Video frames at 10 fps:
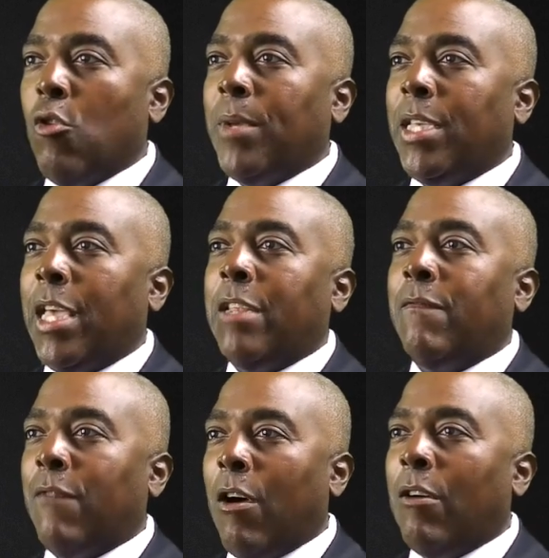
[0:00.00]
Normally
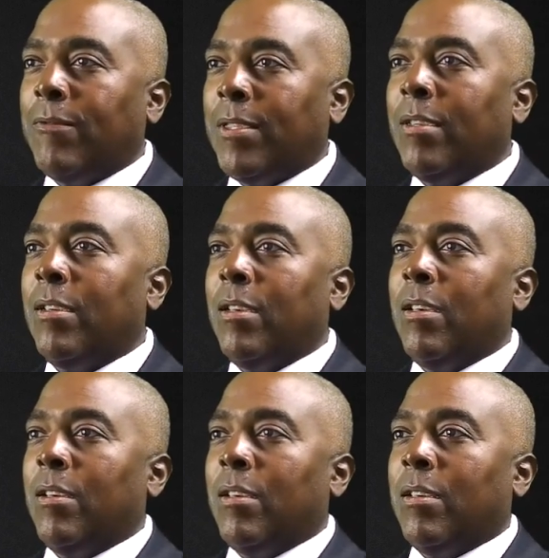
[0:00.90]
that involves
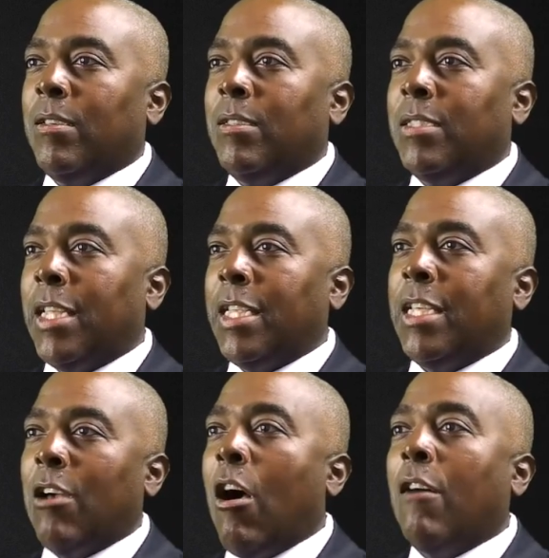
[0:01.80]

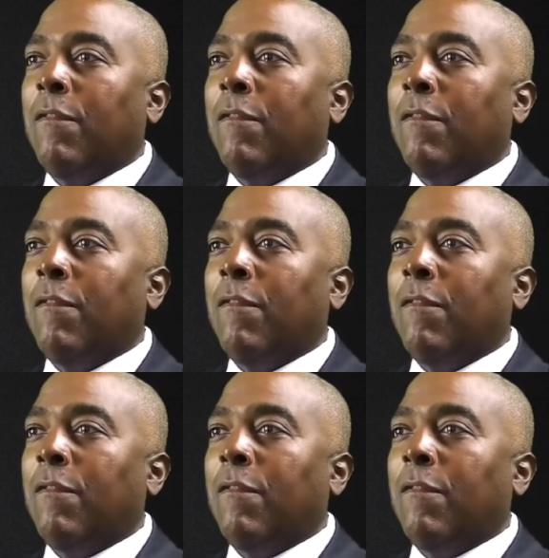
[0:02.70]
sending